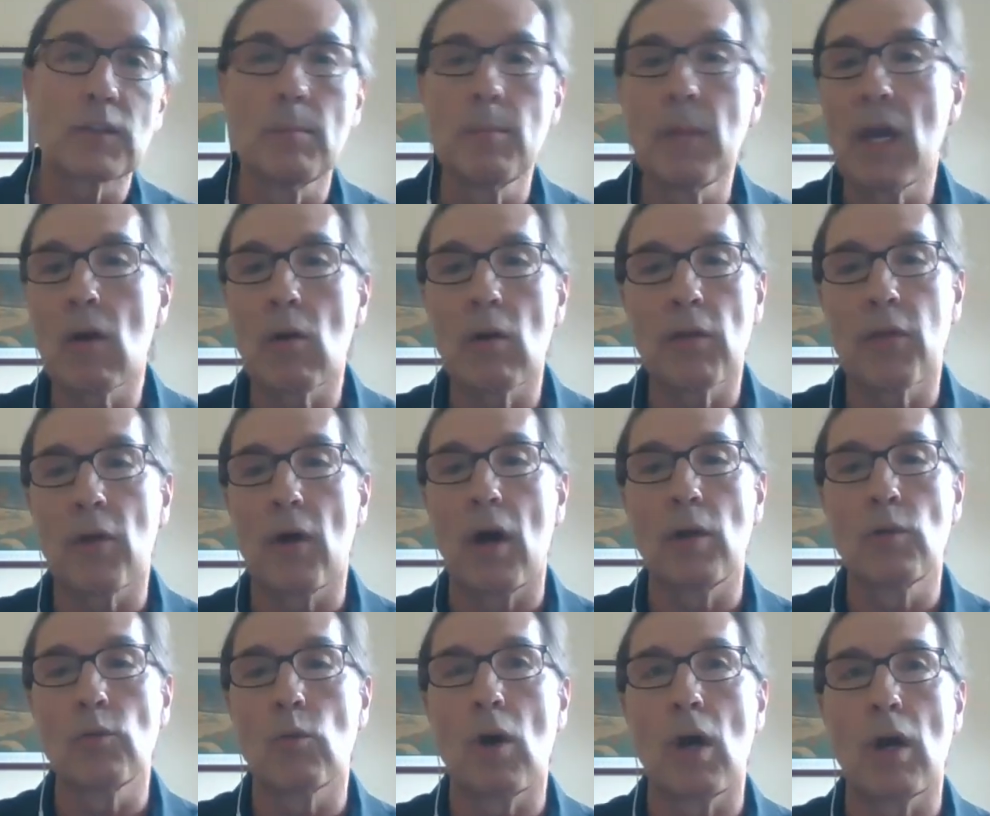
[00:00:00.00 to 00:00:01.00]
past
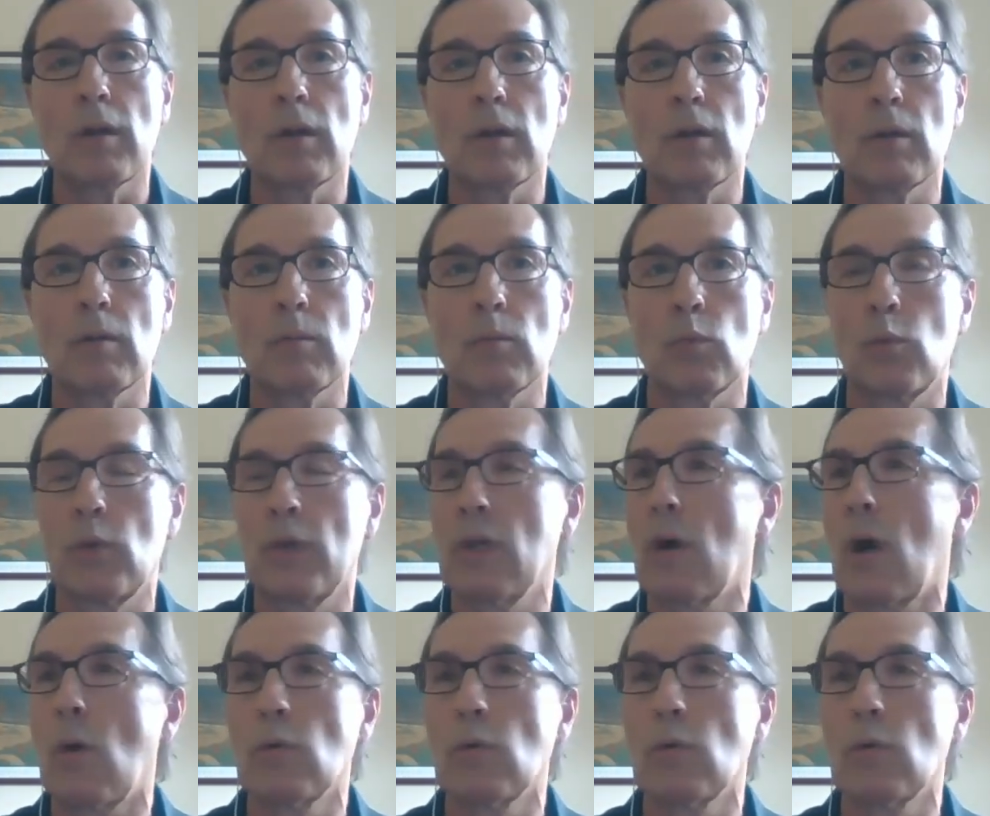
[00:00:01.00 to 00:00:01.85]
marathon runner,